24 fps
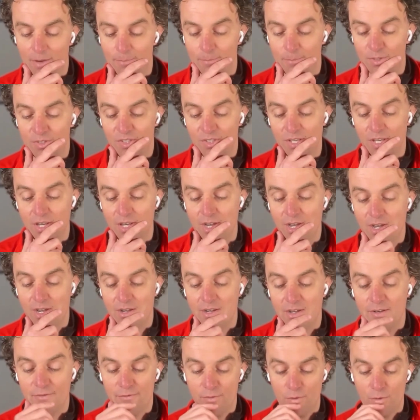was
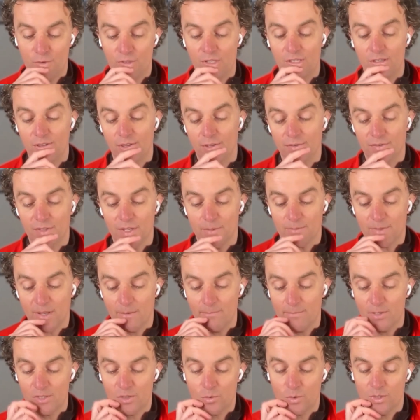in 14th of
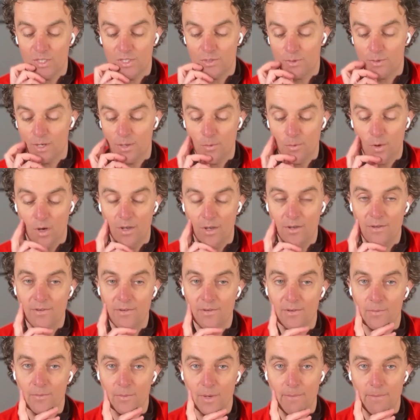September 2021
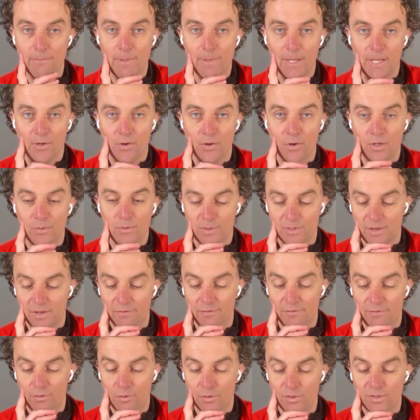when Bitcoin was
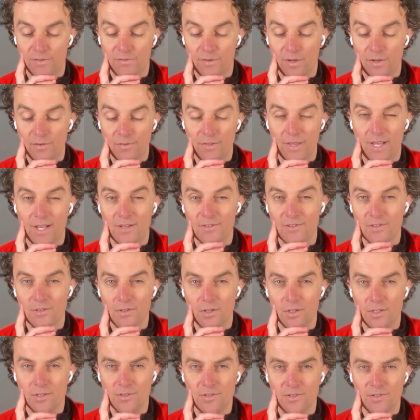
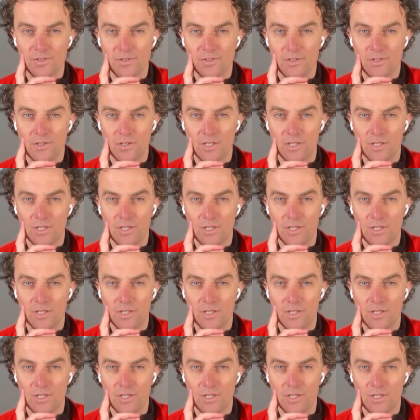$45,000. You got that?